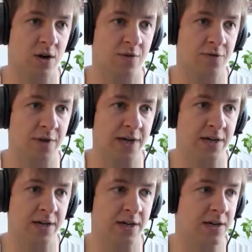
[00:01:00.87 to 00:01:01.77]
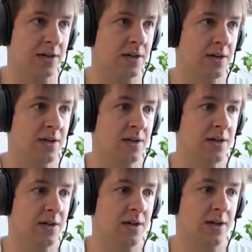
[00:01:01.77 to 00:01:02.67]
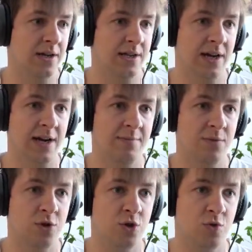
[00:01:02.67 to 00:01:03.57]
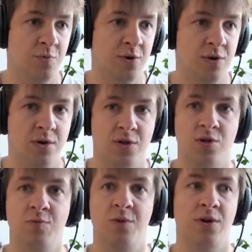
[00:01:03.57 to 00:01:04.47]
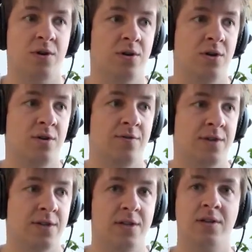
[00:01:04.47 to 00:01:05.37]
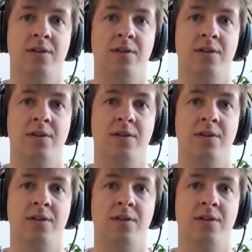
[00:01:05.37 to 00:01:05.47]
offering. And I'm super, super nervous.